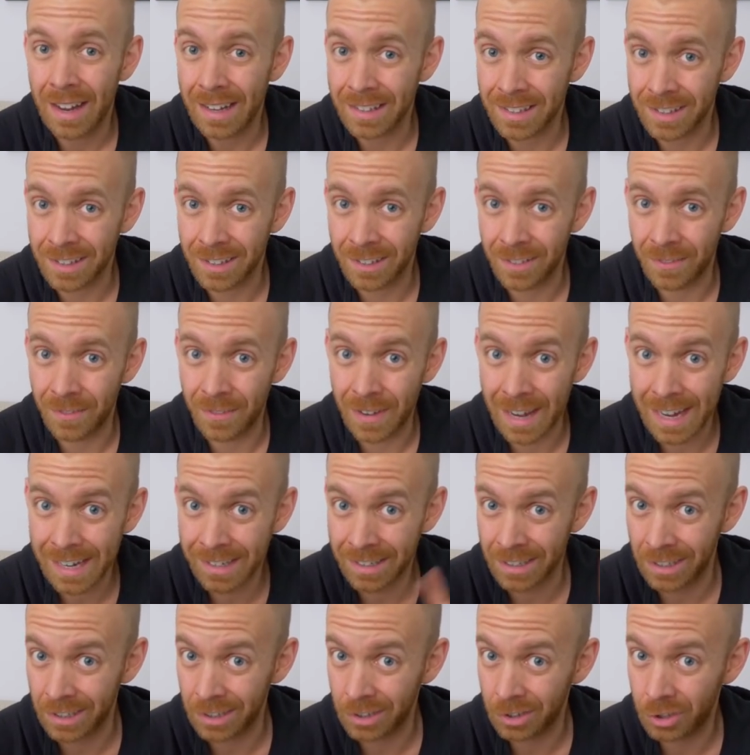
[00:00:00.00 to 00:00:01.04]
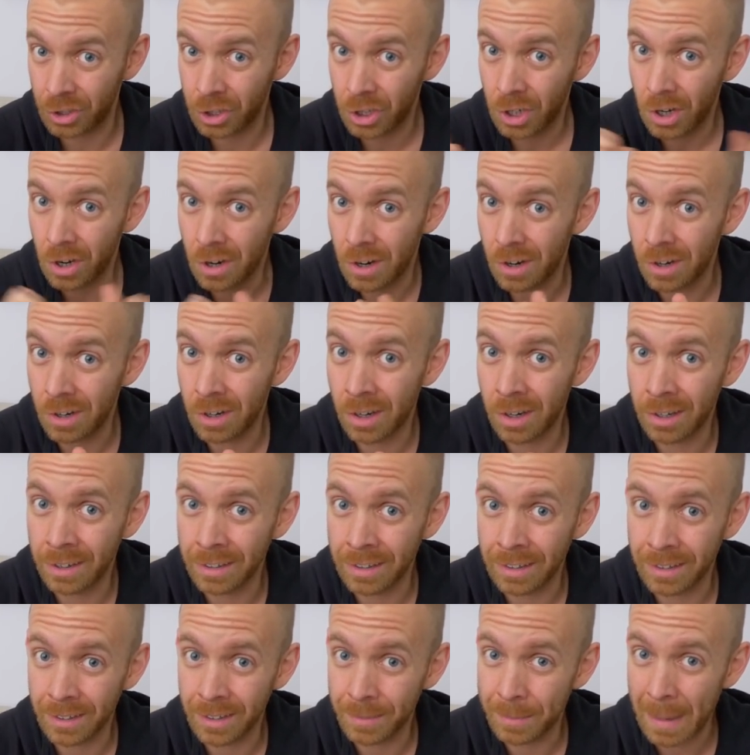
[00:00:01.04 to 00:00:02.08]
as an advantage
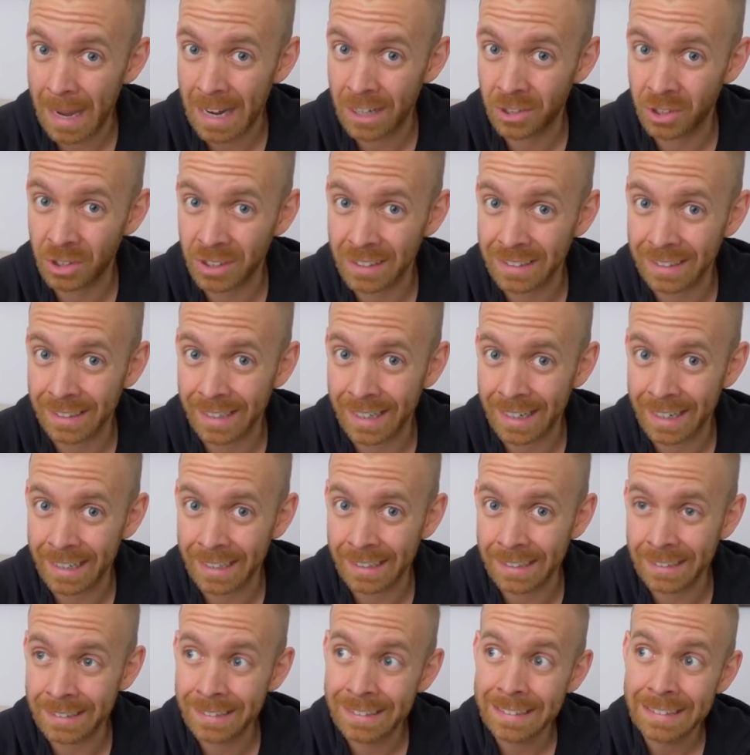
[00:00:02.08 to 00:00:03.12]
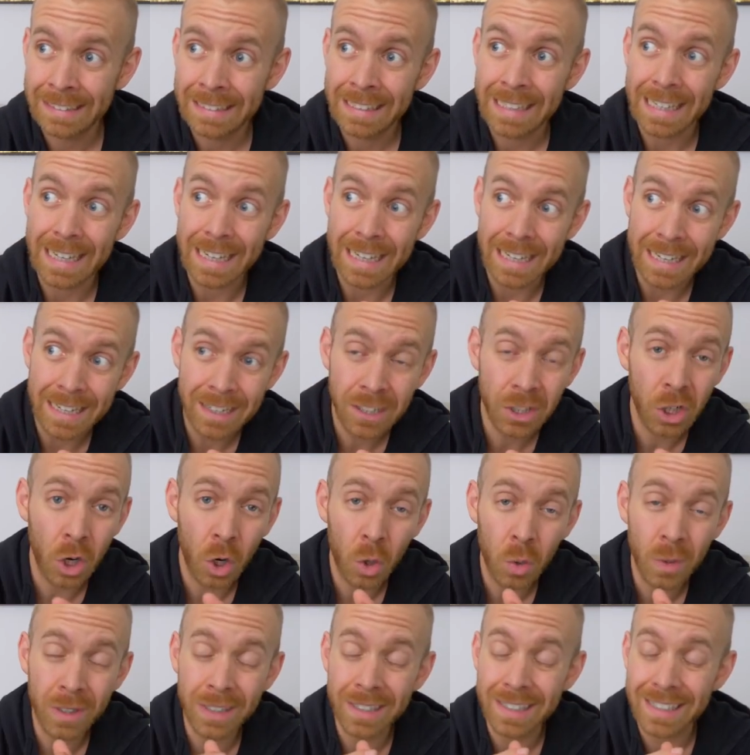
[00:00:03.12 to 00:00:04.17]
on Patrick Lange in
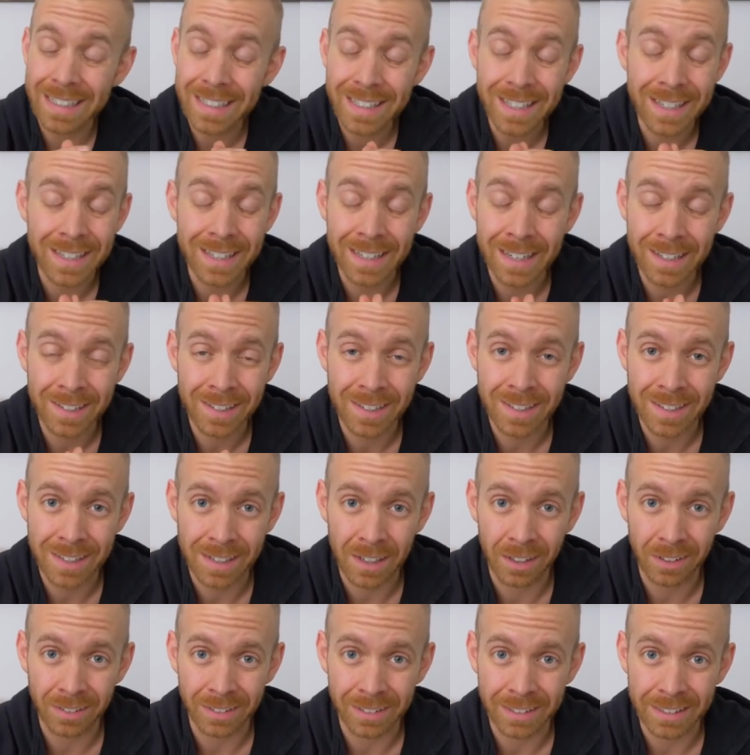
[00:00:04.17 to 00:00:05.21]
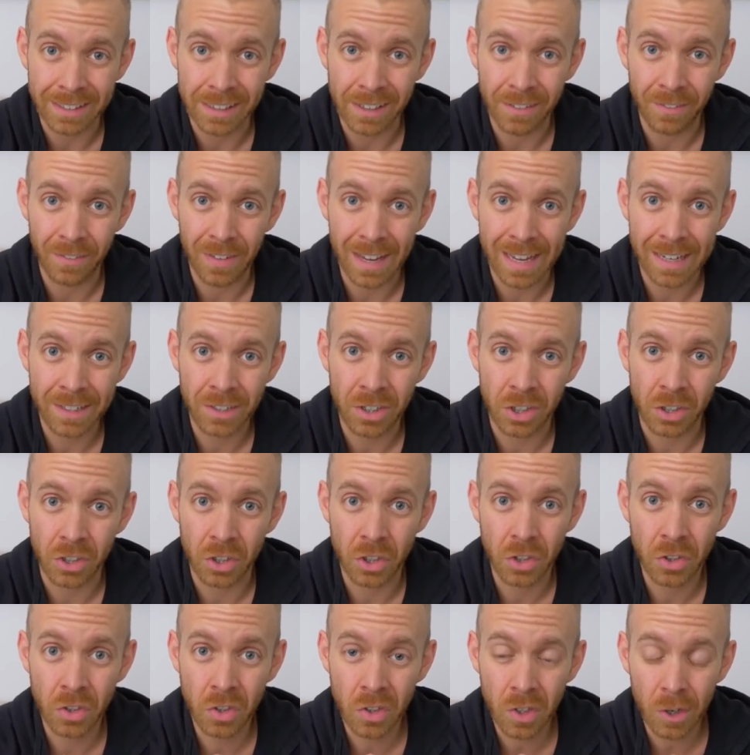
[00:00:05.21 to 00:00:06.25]
Kona isn't necessarily an
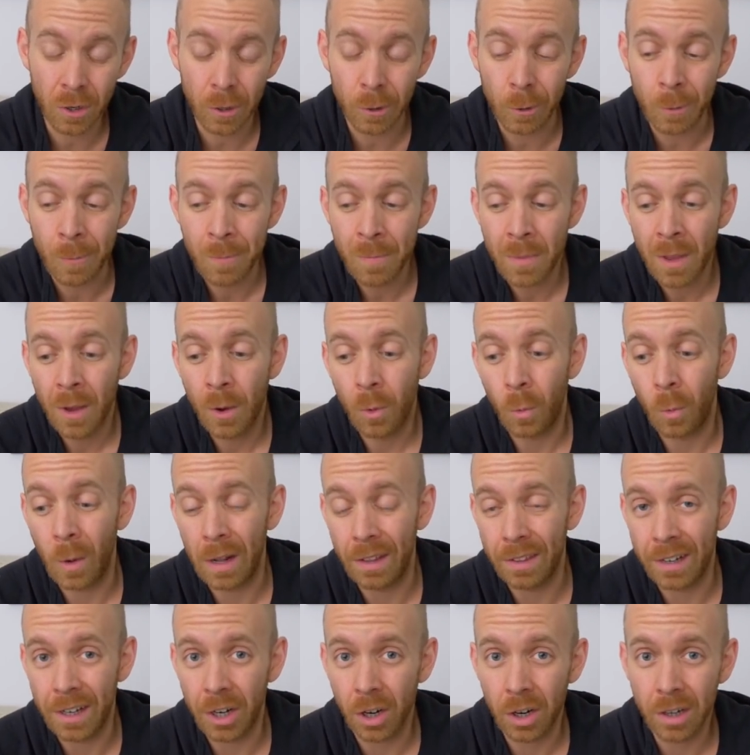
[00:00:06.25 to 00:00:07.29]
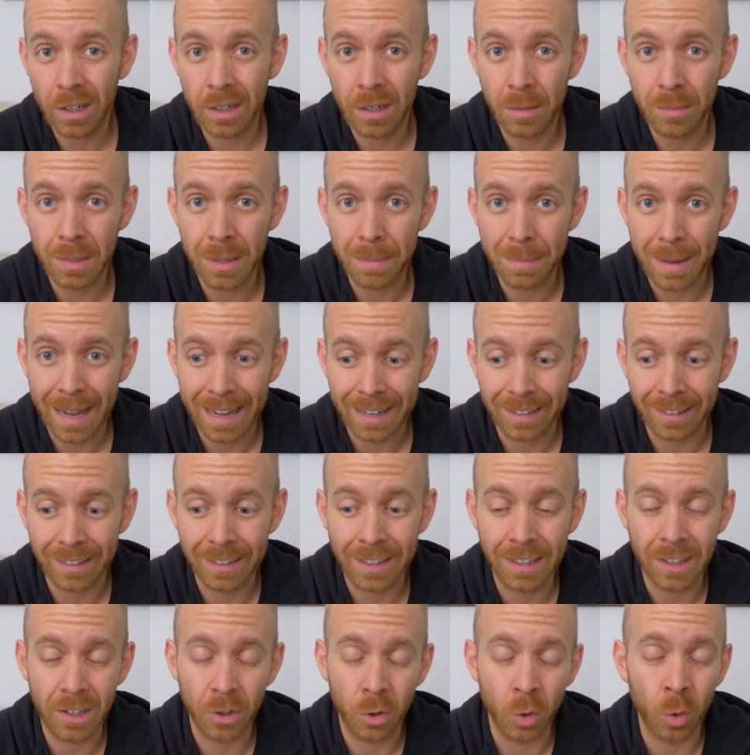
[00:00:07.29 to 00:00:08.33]
advantage. So while they are going to be
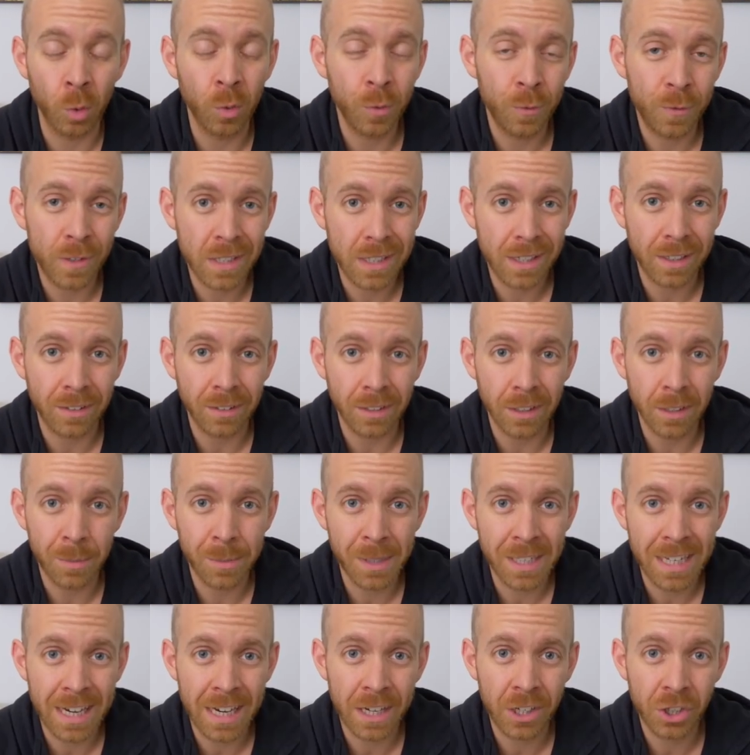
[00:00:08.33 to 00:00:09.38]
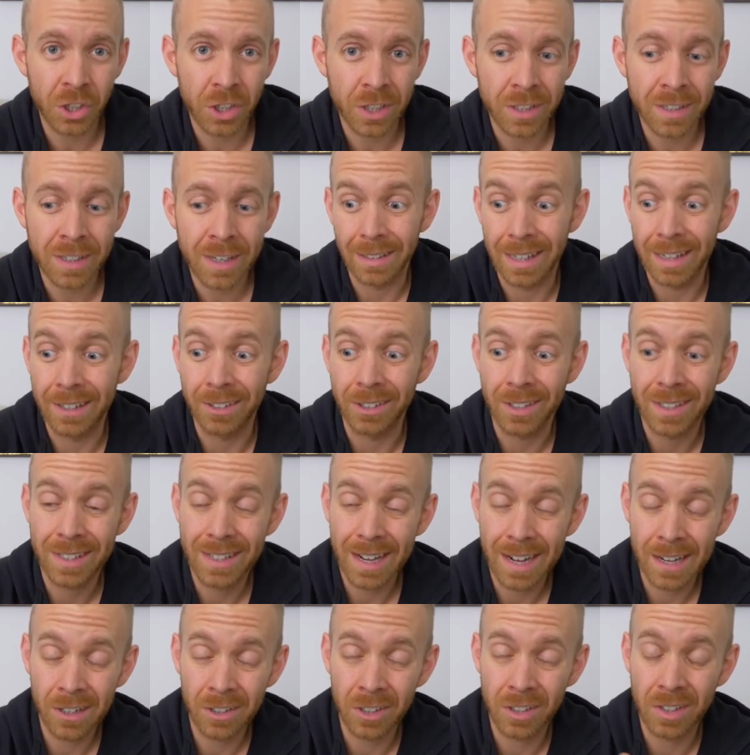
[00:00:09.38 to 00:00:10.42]
battling their own physical limitations, Lionel
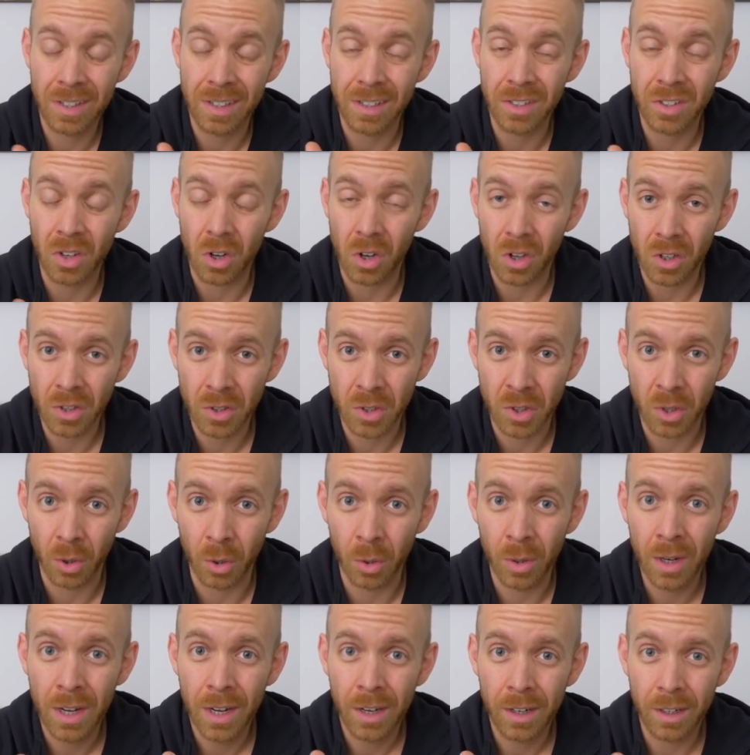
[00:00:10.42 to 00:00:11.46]
Sanders is also